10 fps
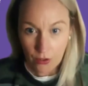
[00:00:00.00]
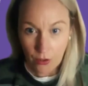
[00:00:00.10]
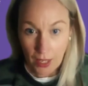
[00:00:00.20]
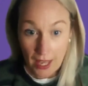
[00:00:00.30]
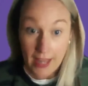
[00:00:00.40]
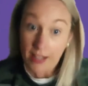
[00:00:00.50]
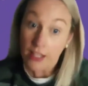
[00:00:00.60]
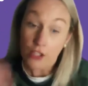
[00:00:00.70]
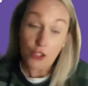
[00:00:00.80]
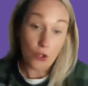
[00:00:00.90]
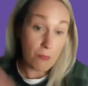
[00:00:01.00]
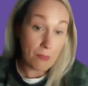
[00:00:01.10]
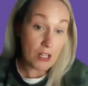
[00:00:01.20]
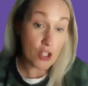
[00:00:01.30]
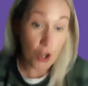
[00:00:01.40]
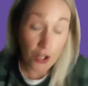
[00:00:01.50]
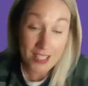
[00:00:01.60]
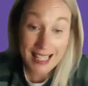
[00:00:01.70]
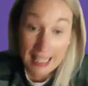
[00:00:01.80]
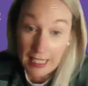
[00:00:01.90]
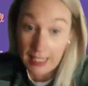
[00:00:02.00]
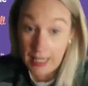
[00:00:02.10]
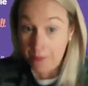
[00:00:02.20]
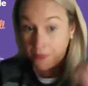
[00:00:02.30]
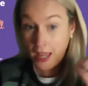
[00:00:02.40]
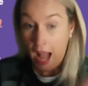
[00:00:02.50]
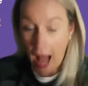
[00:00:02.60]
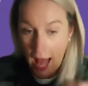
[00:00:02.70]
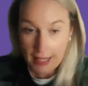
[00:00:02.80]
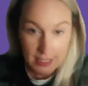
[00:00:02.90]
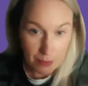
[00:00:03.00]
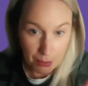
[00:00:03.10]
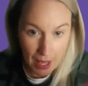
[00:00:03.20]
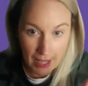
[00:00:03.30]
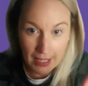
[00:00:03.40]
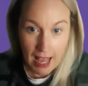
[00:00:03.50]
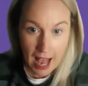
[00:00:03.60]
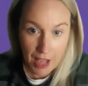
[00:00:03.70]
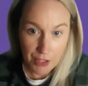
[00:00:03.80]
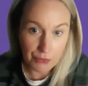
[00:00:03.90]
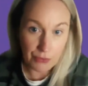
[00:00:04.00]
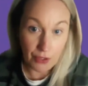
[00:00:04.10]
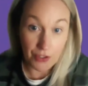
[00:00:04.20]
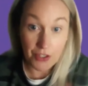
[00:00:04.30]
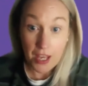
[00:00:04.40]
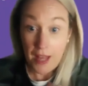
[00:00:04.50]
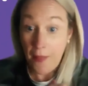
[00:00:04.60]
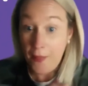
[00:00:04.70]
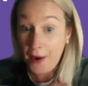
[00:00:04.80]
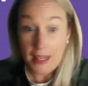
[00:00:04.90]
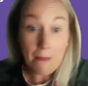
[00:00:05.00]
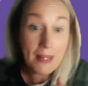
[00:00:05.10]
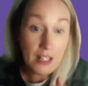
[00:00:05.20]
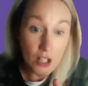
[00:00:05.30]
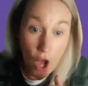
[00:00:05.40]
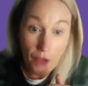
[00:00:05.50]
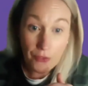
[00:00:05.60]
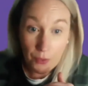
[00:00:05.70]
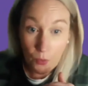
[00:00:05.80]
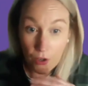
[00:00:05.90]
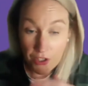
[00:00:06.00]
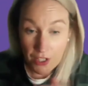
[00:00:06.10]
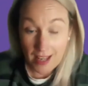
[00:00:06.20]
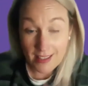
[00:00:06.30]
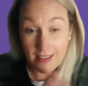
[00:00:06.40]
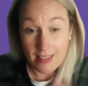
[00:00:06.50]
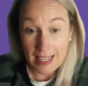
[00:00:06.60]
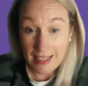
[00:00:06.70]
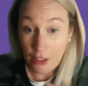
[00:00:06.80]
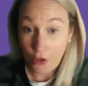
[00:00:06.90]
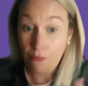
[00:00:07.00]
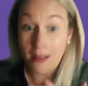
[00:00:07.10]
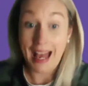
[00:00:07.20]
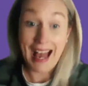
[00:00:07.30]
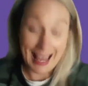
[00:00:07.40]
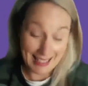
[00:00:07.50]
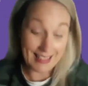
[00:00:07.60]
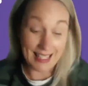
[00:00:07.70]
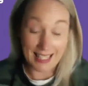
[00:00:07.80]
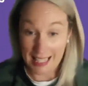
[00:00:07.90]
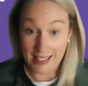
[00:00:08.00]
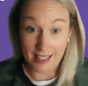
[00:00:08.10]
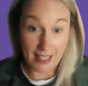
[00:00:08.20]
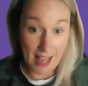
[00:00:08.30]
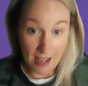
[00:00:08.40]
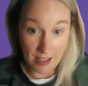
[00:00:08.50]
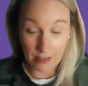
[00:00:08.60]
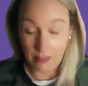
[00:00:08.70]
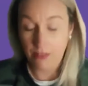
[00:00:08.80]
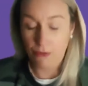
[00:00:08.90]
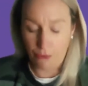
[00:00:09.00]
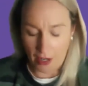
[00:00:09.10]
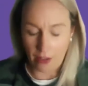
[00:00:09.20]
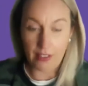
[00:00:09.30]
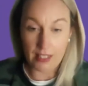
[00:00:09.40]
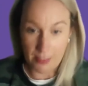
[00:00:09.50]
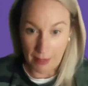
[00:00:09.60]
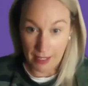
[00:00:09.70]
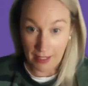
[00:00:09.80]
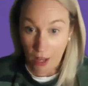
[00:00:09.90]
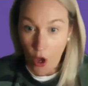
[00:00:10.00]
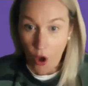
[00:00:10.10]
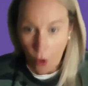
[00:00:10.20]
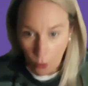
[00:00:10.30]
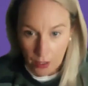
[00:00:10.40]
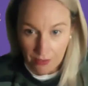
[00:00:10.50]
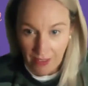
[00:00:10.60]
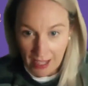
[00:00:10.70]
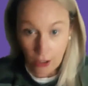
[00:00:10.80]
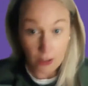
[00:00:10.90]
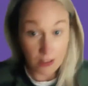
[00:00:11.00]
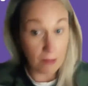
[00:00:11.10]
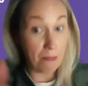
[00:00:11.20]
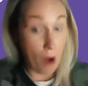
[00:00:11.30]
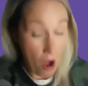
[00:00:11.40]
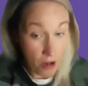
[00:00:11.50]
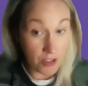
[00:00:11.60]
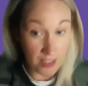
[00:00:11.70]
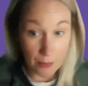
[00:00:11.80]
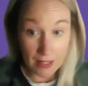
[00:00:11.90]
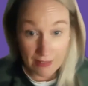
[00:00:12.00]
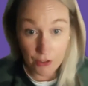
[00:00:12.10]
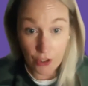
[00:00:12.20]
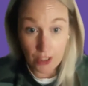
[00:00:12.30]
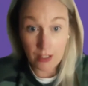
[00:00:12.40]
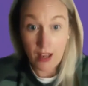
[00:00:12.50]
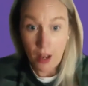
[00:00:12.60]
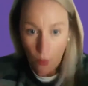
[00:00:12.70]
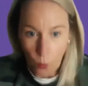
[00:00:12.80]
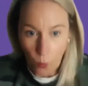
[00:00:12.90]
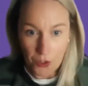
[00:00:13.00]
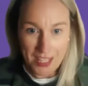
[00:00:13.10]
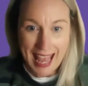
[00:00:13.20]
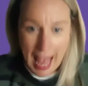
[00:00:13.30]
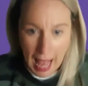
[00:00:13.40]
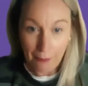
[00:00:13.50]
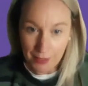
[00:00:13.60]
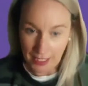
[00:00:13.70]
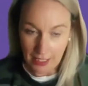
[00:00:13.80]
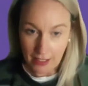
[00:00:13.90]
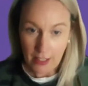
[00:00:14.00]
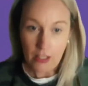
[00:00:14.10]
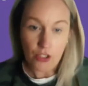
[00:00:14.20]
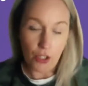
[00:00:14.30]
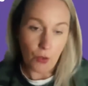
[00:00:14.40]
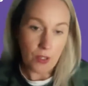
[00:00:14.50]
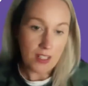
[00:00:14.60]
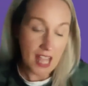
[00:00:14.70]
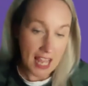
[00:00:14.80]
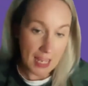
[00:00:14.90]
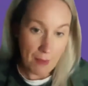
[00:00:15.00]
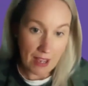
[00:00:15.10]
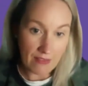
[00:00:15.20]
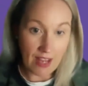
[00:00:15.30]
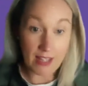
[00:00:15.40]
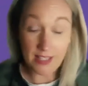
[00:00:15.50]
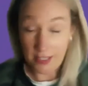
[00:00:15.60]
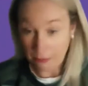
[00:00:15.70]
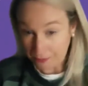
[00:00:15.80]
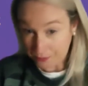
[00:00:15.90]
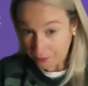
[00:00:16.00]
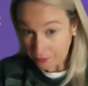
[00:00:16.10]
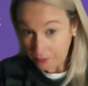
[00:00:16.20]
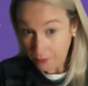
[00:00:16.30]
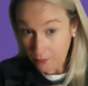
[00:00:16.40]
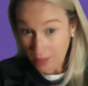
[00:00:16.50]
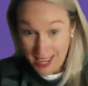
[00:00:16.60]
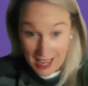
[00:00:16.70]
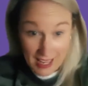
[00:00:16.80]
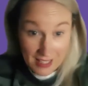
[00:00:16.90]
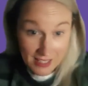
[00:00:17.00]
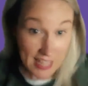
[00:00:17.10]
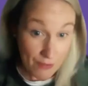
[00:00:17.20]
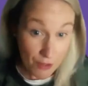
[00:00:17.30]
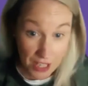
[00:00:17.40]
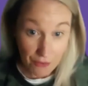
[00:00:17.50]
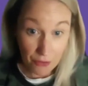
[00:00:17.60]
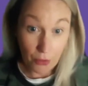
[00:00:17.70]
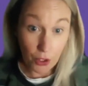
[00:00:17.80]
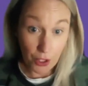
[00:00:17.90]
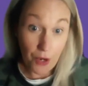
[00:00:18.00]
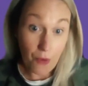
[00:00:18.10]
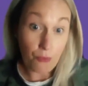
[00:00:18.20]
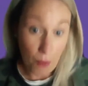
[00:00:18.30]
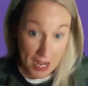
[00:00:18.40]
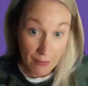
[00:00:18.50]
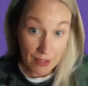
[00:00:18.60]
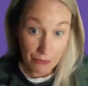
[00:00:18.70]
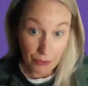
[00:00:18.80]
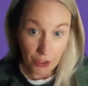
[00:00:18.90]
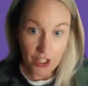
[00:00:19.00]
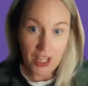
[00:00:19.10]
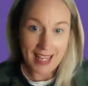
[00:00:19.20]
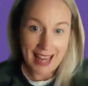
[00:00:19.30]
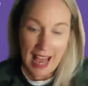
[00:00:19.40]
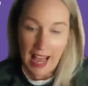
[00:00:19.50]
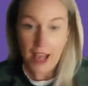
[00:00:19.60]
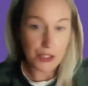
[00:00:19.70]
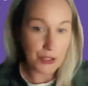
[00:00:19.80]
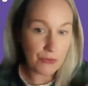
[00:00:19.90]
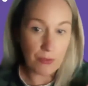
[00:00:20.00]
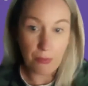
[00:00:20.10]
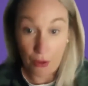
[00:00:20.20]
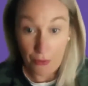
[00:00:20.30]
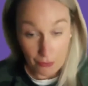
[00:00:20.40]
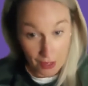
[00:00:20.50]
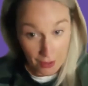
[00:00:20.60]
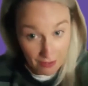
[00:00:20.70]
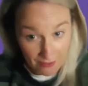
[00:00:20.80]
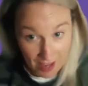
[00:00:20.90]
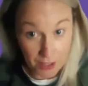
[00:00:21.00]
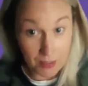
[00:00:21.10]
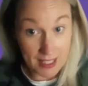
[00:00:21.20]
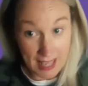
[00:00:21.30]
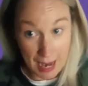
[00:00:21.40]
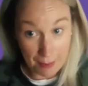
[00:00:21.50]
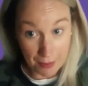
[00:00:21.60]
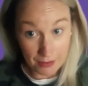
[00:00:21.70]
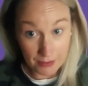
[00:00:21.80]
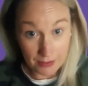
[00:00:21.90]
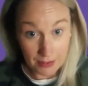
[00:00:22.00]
Okay? So be sure to legally and compliantly ask for funds. There can be nothing worse, guys, than thinking that you've been handed the keys to the castle, figuratively speaking, only to find out that the box that they were given to you in was empty. So take my advice, save yourself from looking really, really foolish, and ask for proof of their investment capital